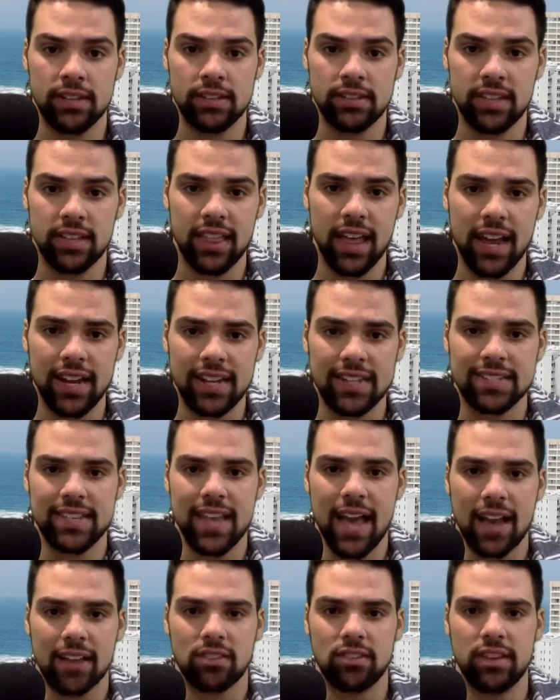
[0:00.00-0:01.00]
Did that
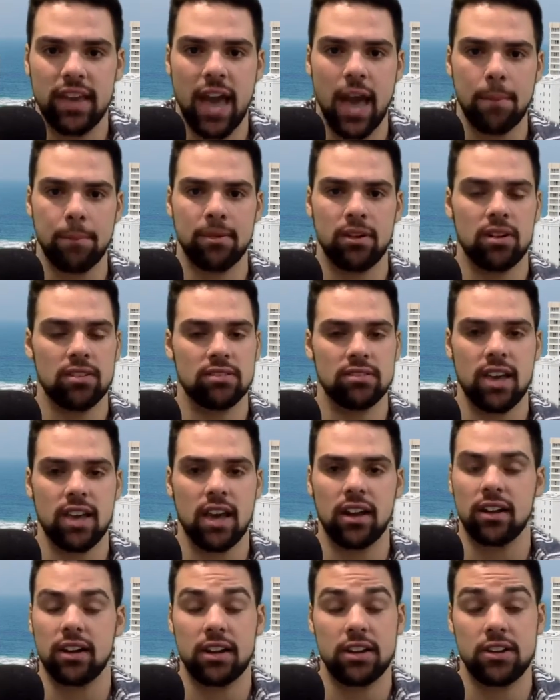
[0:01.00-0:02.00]
exactly happen on
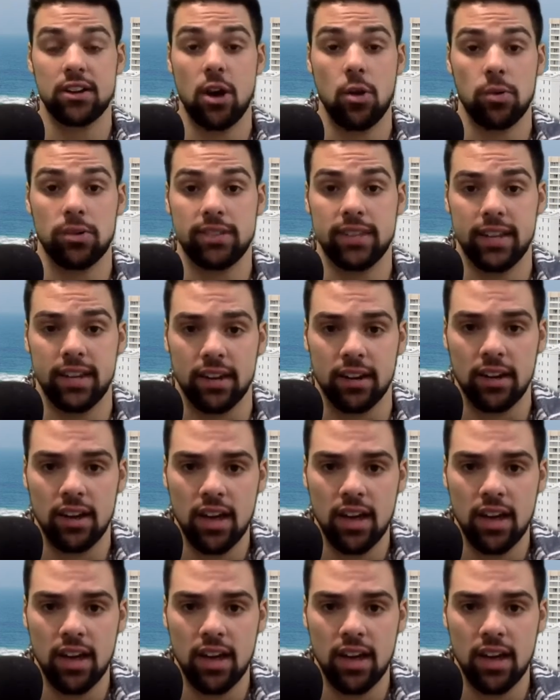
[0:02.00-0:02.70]
Saturday? No, it didn't.